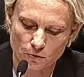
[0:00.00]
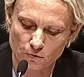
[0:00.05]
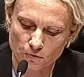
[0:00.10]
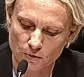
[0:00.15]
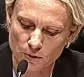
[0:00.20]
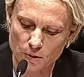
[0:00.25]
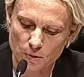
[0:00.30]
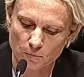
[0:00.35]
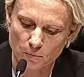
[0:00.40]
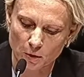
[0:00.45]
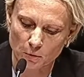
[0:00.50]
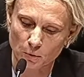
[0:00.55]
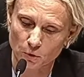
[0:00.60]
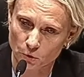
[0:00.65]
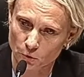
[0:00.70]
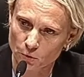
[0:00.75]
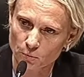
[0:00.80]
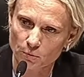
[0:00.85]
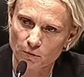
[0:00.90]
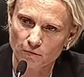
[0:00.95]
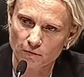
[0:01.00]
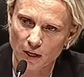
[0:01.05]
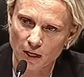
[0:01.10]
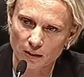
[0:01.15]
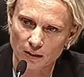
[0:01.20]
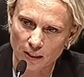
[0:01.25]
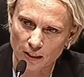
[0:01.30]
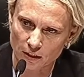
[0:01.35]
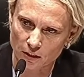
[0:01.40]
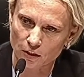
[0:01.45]
and Fifth Amendment could be
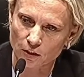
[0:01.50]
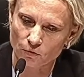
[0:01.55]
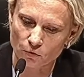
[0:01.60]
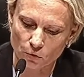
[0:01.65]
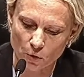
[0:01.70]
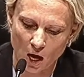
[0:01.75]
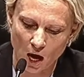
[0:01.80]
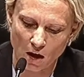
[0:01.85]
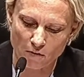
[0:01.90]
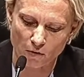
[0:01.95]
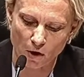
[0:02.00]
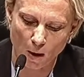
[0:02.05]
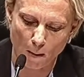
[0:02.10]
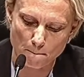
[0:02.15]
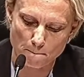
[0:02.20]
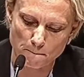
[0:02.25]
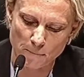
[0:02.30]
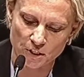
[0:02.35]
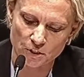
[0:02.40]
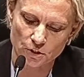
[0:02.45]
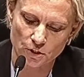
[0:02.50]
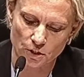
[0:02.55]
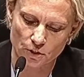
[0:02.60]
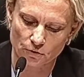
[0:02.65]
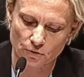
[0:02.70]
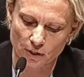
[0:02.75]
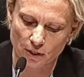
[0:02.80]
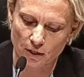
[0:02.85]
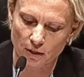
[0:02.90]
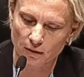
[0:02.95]
violated if you have
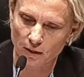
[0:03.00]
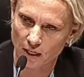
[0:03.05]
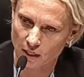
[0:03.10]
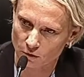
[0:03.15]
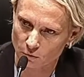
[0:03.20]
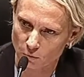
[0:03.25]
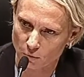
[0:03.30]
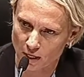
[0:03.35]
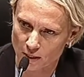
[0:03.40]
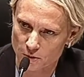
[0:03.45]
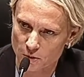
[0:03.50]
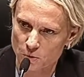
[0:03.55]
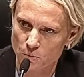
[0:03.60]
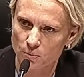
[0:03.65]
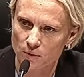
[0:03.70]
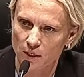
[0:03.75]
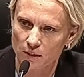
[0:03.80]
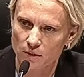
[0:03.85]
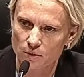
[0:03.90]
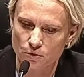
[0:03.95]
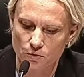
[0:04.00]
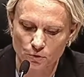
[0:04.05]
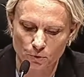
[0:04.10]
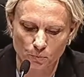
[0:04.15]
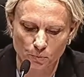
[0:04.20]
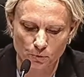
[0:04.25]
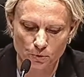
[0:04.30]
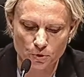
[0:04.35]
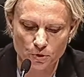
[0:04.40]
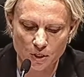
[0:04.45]
material and widespread, as the
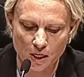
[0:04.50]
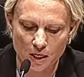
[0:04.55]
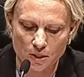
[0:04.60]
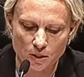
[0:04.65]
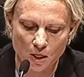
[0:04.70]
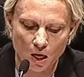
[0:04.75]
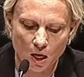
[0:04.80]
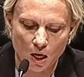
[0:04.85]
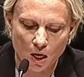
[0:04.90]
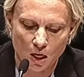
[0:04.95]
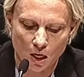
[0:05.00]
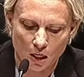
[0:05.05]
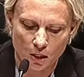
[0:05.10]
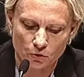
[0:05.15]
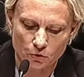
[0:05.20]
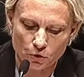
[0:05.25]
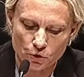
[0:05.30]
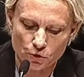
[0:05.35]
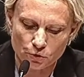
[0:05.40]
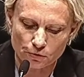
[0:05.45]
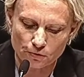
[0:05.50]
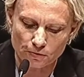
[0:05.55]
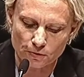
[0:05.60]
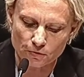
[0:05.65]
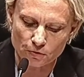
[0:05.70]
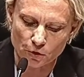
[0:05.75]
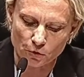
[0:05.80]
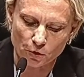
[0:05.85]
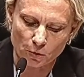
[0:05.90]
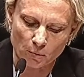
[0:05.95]
report says. In your June
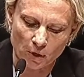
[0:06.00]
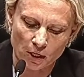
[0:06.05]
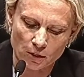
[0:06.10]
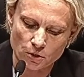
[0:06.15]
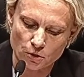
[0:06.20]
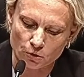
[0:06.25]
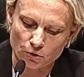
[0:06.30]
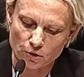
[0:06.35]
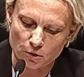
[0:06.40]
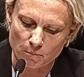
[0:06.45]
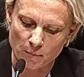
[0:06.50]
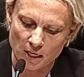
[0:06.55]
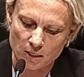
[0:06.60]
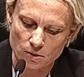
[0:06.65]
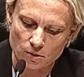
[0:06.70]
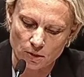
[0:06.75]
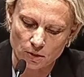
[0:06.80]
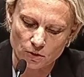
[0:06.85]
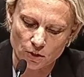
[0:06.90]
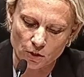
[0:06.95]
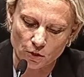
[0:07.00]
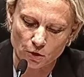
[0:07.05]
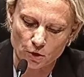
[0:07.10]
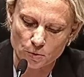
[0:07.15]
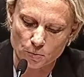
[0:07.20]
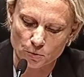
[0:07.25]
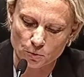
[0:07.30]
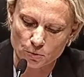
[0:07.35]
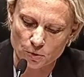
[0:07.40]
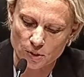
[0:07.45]
15 remarks on domestic
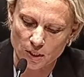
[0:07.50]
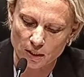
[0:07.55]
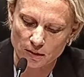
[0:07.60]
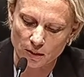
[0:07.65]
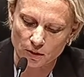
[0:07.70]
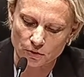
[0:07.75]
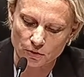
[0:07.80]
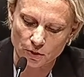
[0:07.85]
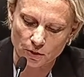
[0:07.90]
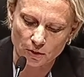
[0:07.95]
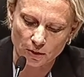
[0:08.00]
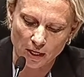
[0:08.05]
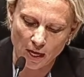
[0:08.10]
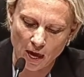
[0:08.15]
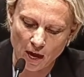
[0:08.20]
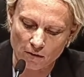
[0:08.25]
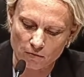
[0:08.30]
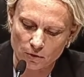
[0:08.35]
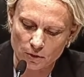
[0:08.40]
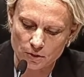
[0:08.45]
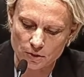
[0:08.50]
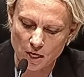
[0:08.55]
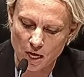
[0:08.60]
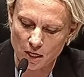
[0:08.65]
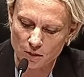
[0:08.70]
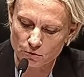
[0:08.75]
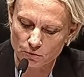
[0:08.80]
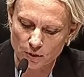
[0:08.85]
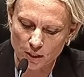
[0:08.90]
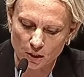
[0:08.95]
terrorism, you said that nearly every day
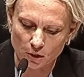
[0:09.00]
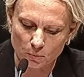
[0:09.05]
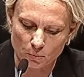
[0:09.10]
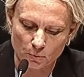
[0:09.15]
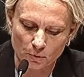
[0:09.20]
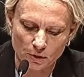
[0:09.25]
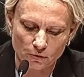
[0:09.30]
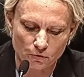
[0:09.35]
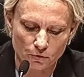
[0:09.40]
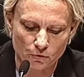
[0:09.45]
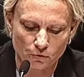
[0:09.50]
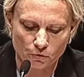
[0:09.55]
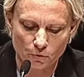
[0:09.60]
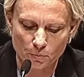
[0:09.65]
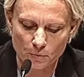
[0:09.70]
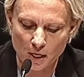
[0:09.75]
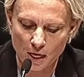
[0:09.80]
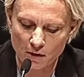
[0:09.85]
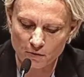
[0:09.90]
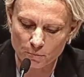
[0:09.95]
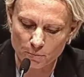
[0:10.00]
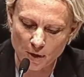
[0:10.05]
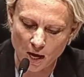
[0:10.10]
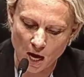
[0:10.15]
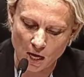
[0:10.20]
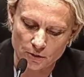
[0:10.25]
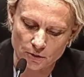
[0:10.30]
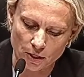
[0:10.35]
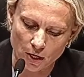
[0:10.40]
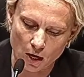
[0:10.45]
you get a briefing from the
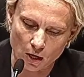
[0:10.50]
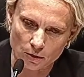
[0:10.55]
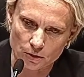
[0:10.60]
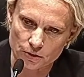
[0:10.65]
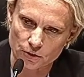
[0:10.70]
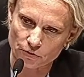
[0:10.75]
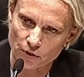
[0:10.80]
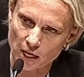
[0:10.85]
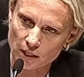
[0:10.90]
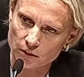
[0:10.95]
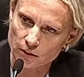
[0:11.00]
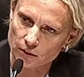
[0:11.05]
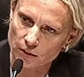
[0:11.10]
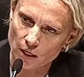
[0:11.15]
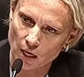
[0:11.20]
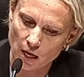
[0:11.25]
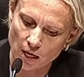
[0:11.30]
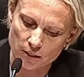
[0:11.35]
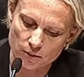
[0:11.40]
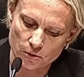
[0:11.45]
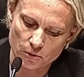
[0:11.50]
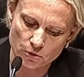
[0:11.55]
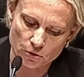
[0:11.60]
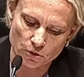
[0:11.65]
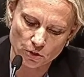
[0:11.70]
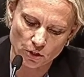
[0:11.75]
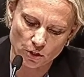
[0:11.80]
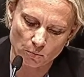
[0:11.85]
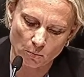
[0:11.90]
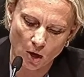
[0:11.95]
FBI di director and his
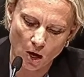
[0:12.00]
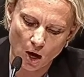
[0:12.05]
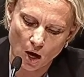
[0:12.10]
team.